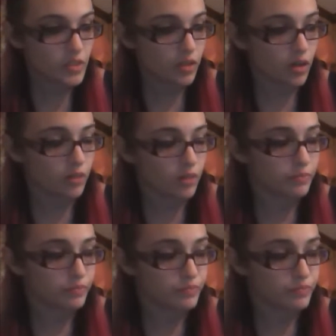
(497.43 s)

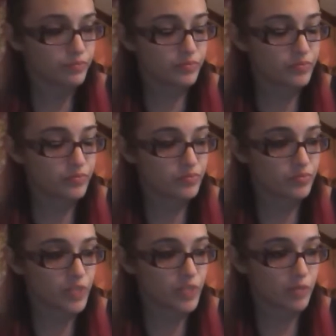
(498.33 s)
I'm
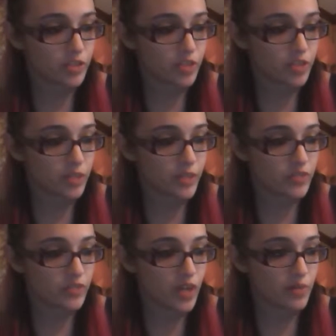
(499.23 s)
just not the
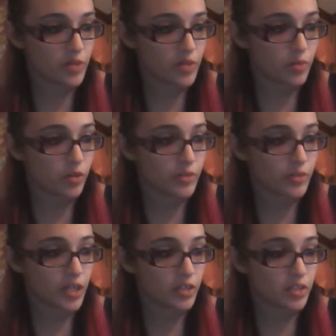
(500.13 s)
biggest fan of it anymore, but
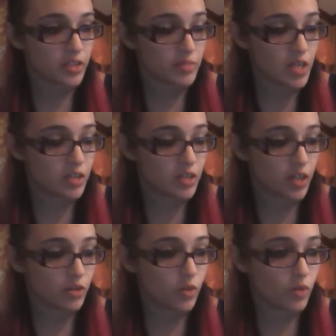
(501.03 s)
that doesn't mean that I
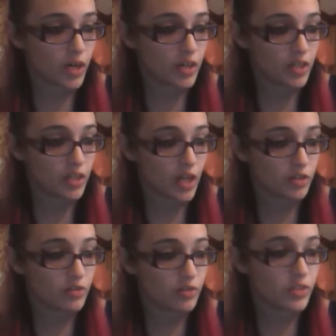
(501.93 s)
don't want any of the
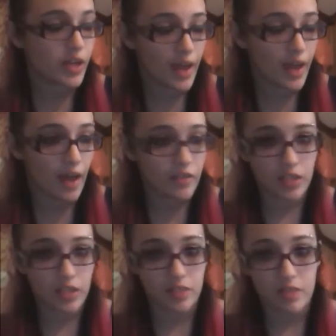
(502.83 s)
tattoos that I have. It
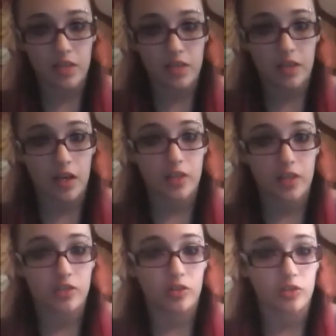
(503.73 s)
doesn't mean that I
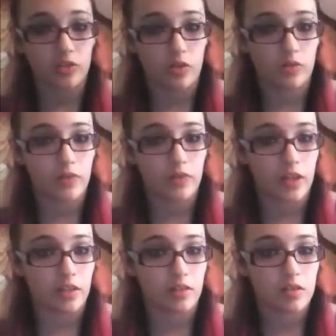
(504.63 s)
still don't
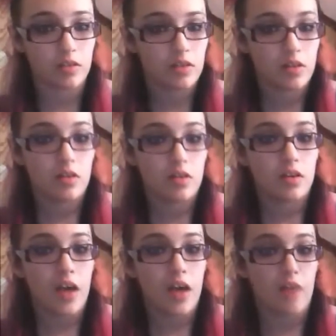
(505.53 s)
fucking
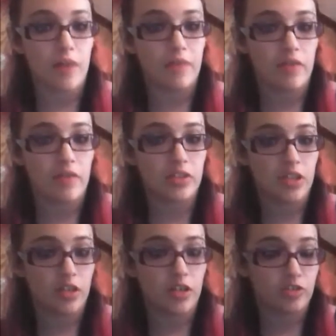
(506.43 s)
have my favorite
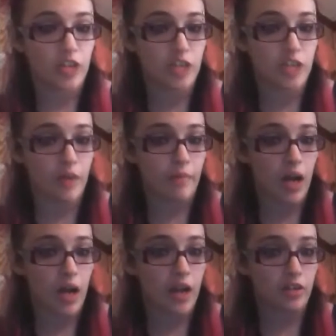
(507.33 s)
CD. It doesn't change my
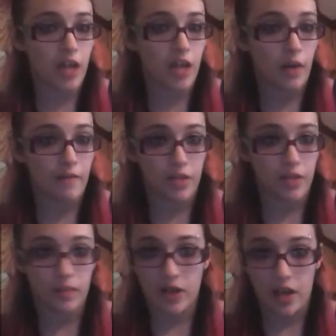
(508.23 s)
mind on how I
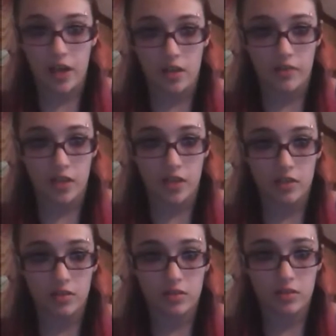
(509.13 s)
feel about any of it.
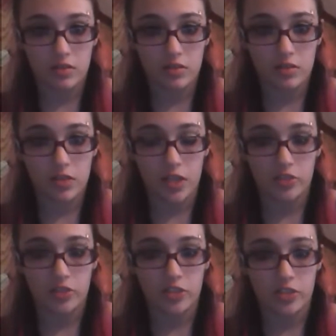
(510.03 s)

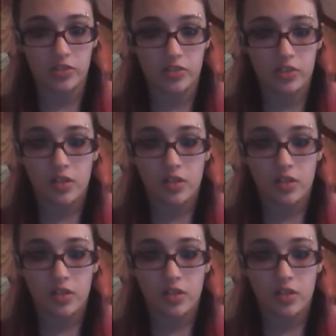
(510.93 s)
It's just,